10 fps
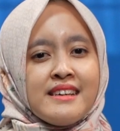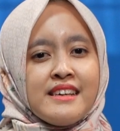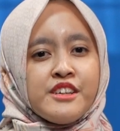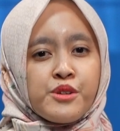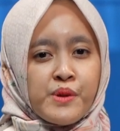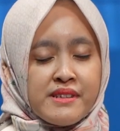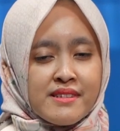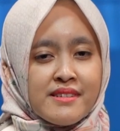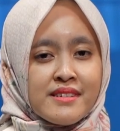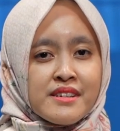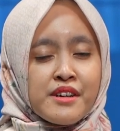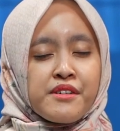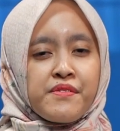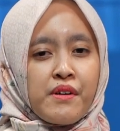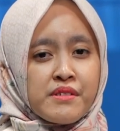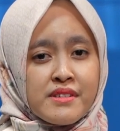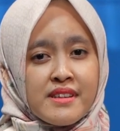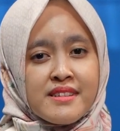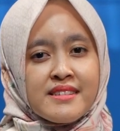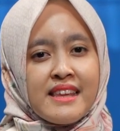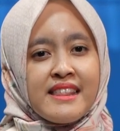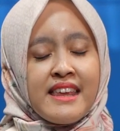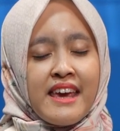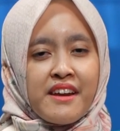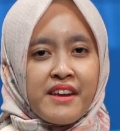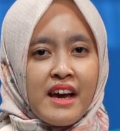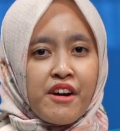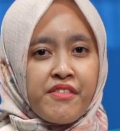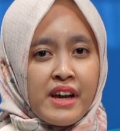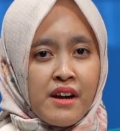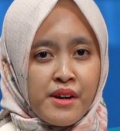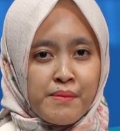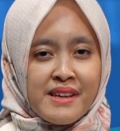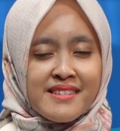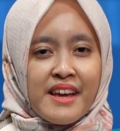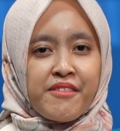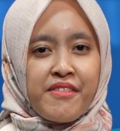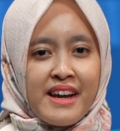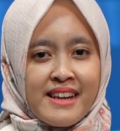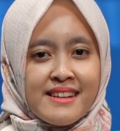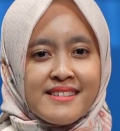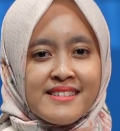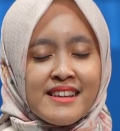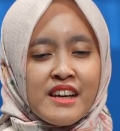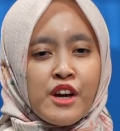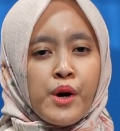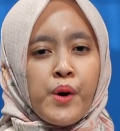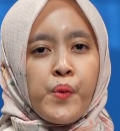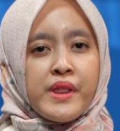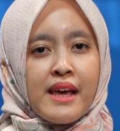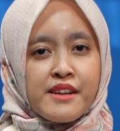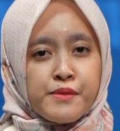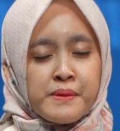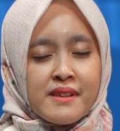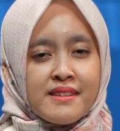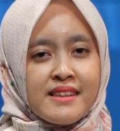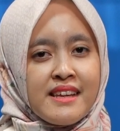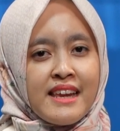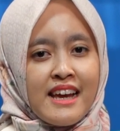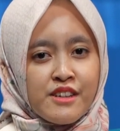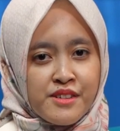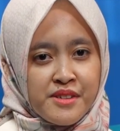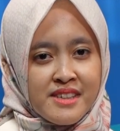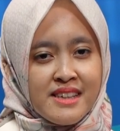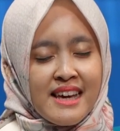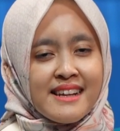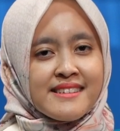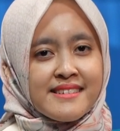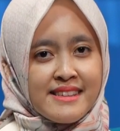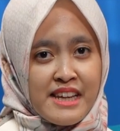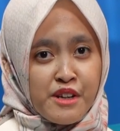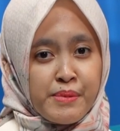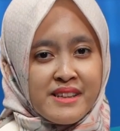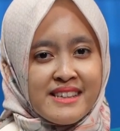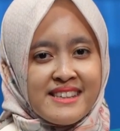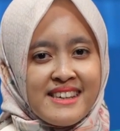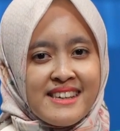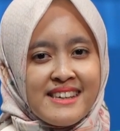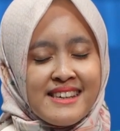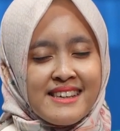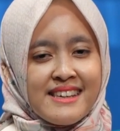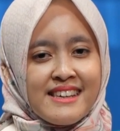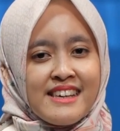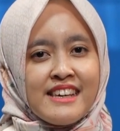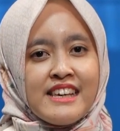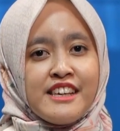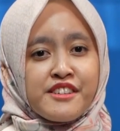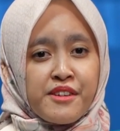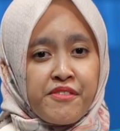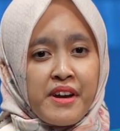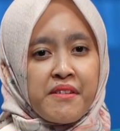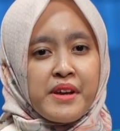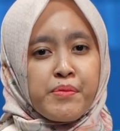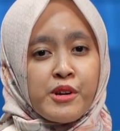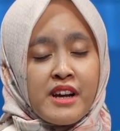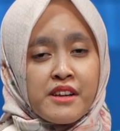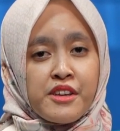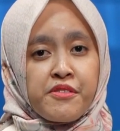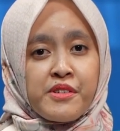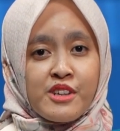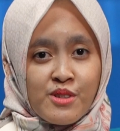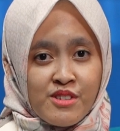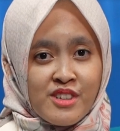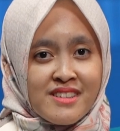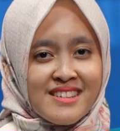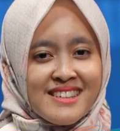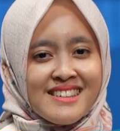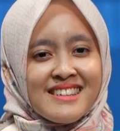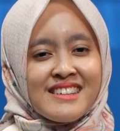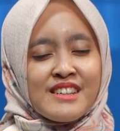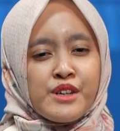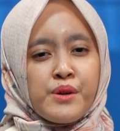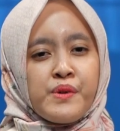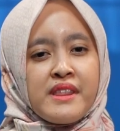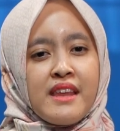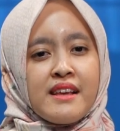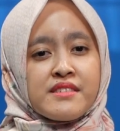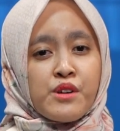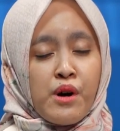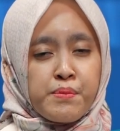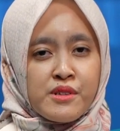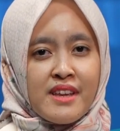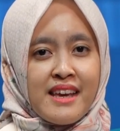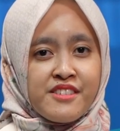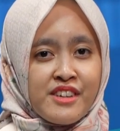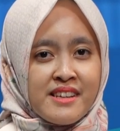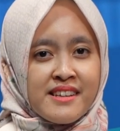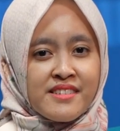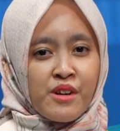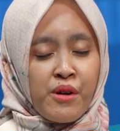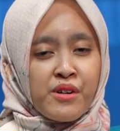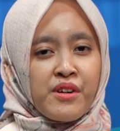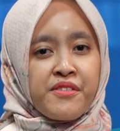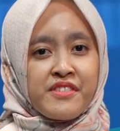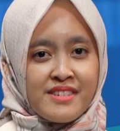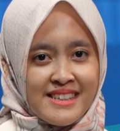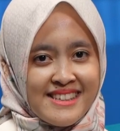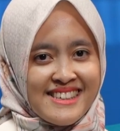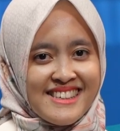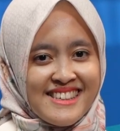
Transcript: His research focuses in the area of economics and finance, with expertise in energy and sustainability. He is a very productive researcher with Scopus H Index score of 30.